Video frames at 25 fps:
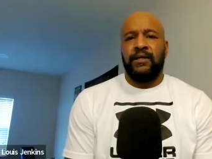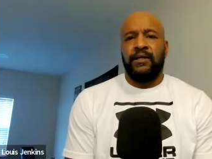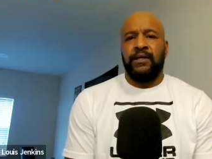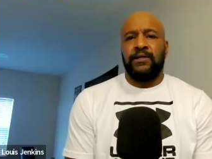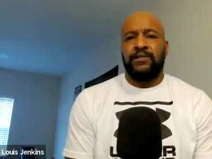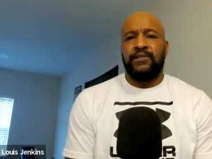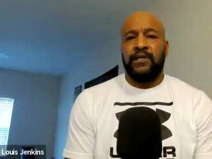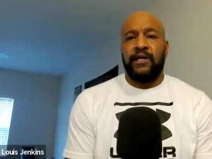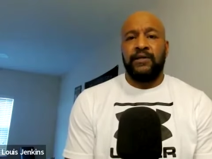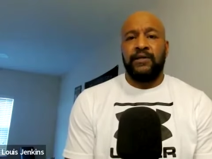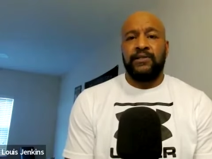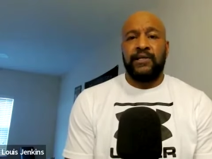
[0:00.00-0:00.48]

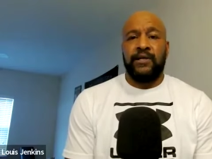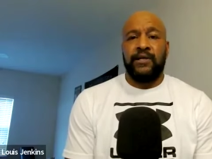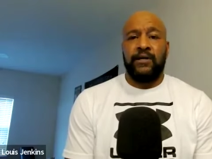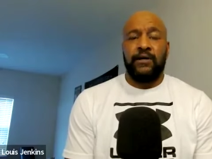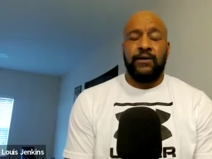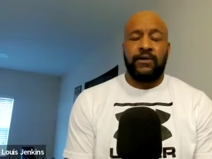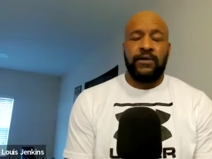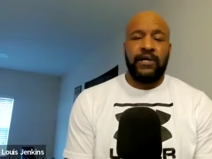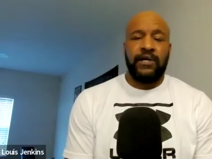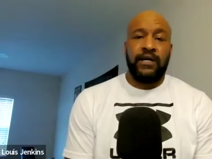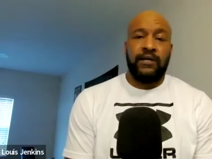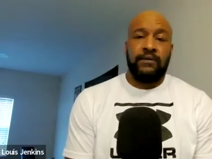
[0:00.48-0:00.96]
So I was like,
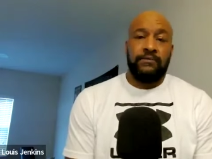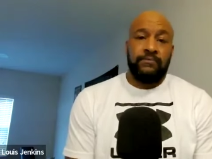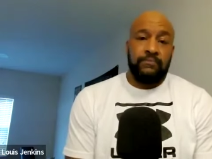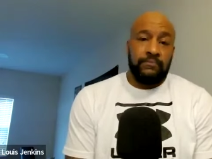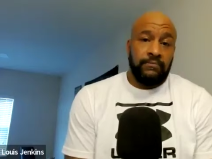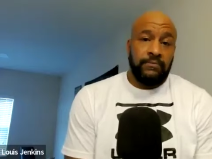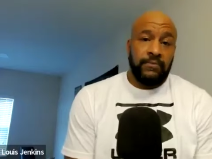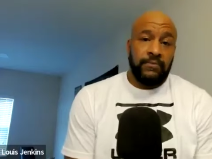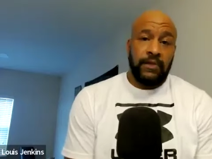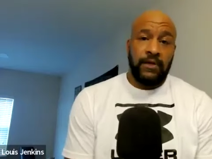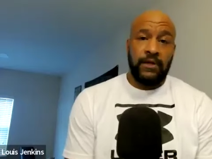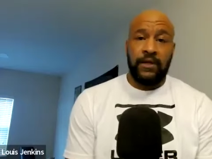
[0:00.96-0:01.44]
okay,
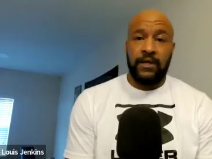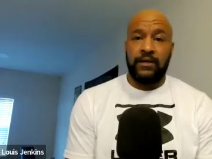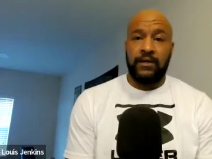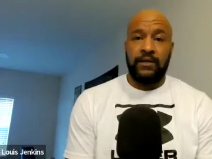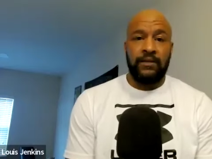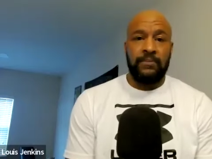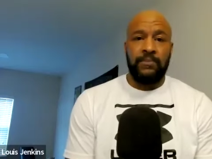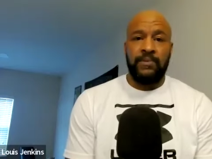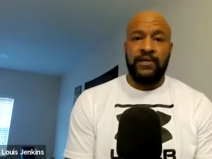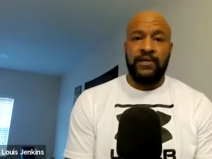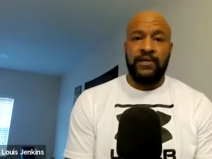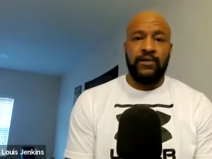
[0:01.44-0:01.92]
all right,
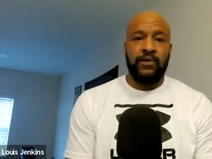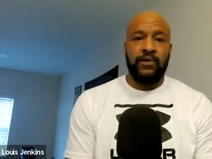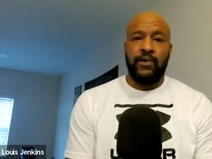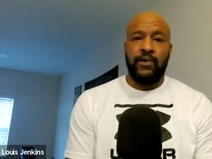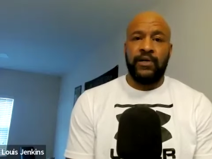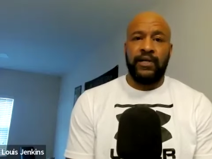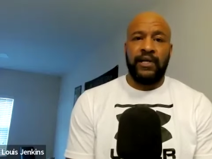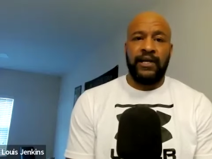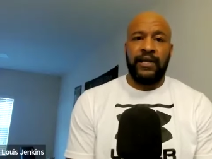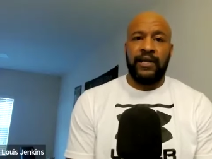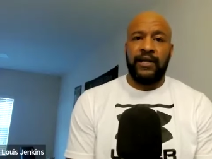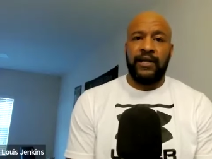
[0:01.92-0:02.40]
let me go
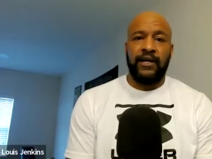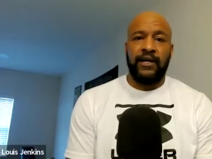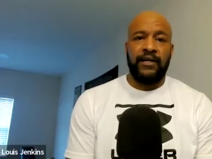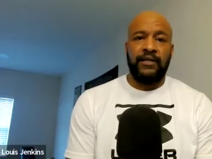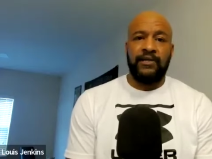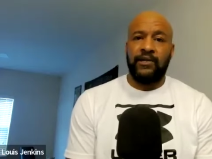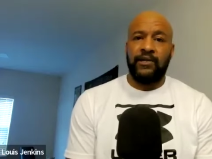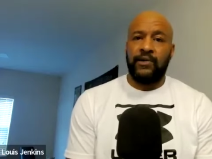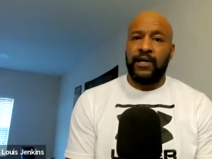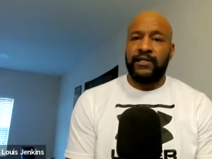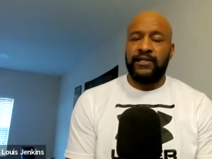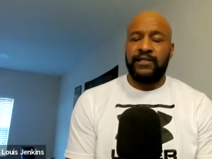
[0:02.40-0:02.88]
there. You
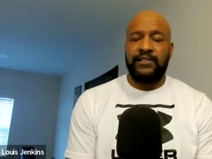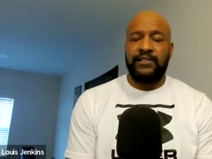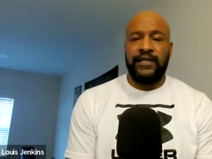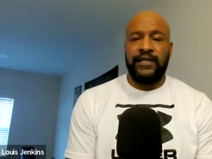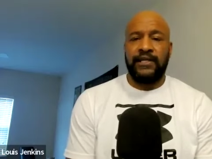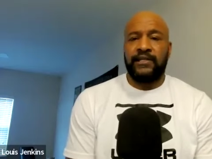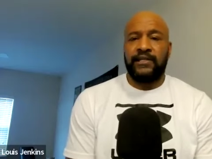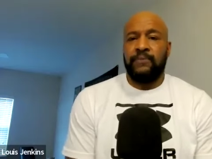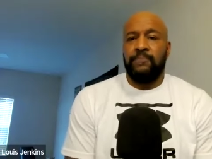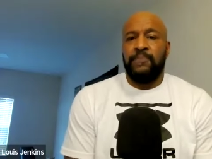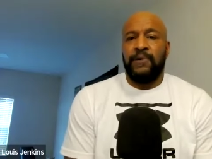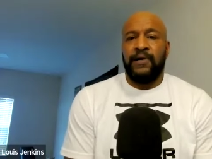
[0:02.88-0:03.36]
know, I had to
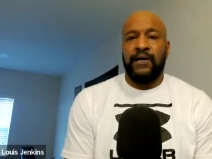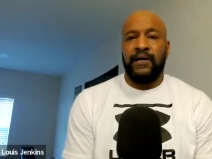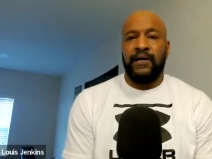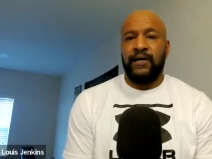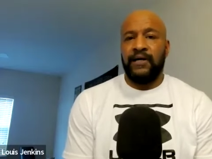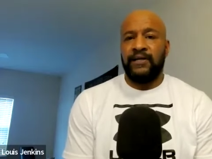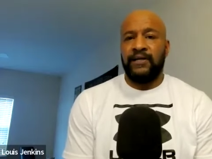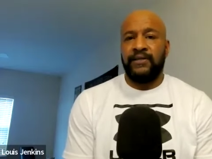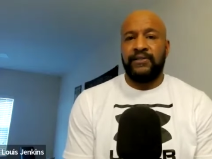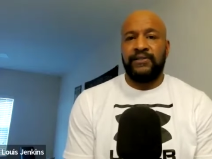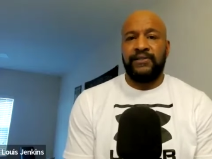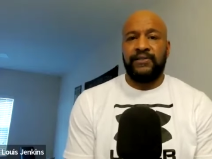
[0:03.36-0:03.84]
take the
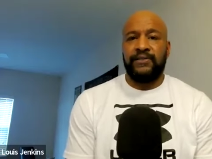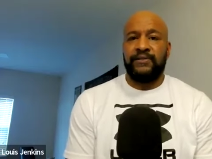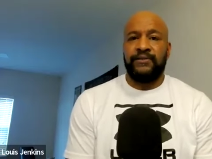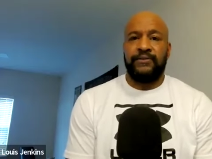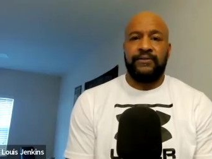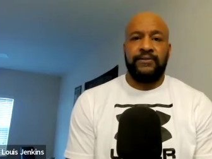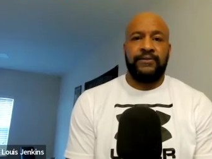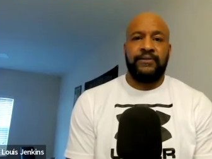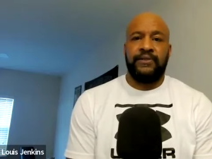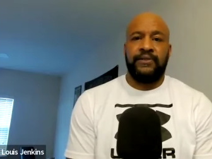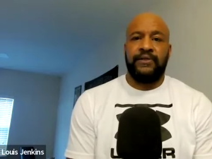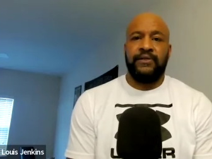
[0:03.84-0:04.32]
bus
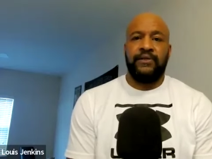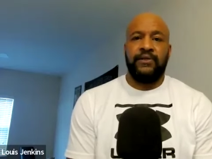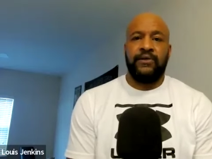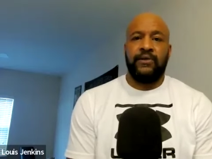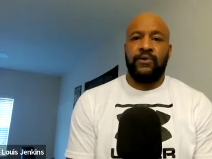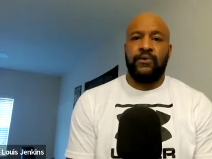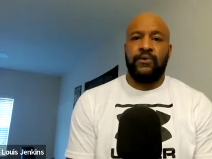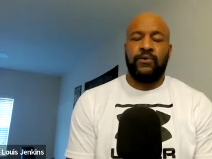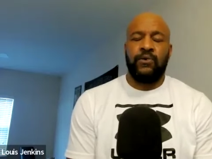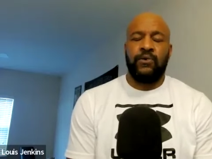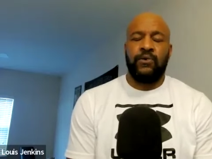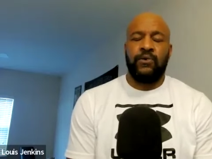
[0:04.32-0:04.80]
and, you
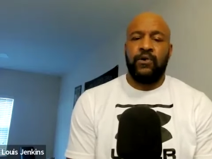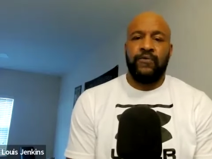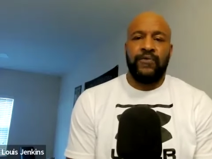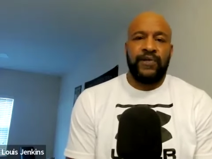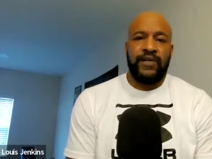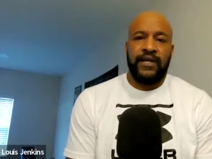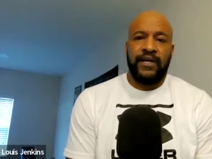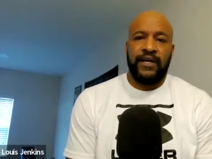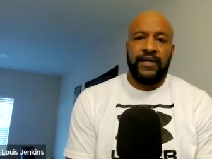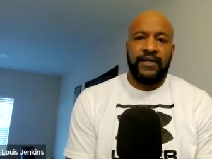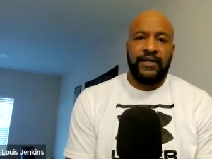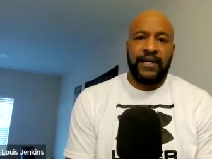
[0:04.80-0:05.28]
know, go over
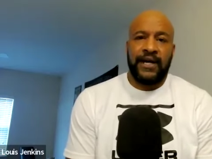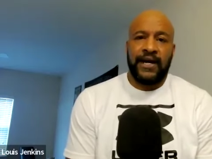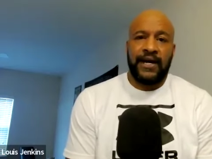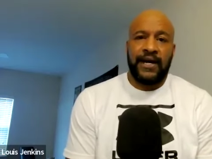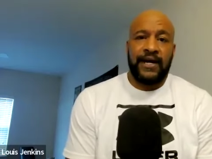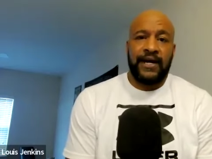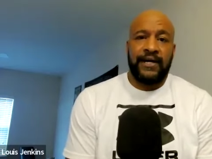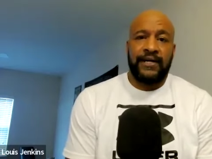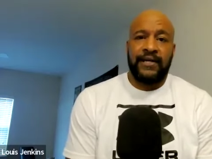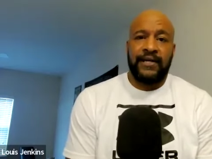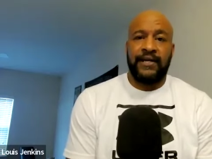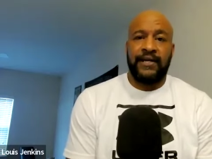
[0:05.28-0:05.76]
there in the
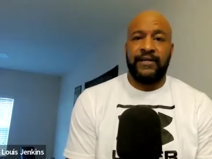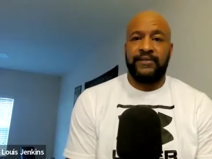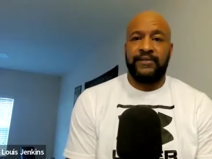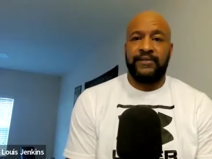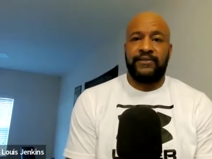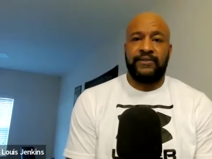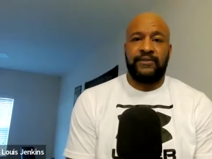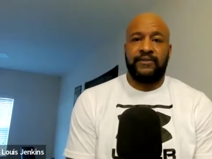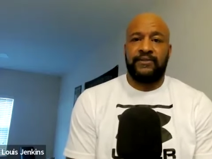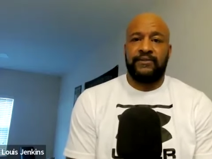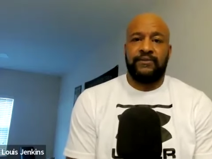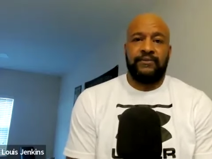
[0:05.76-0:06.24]
hot
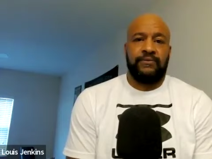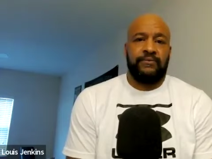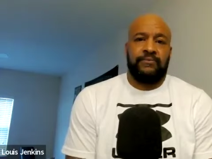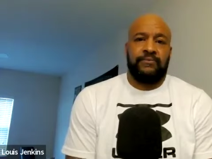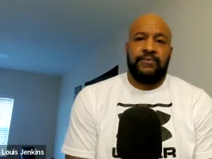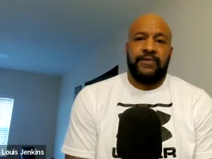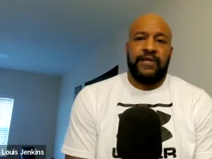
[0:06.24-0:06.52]
ass,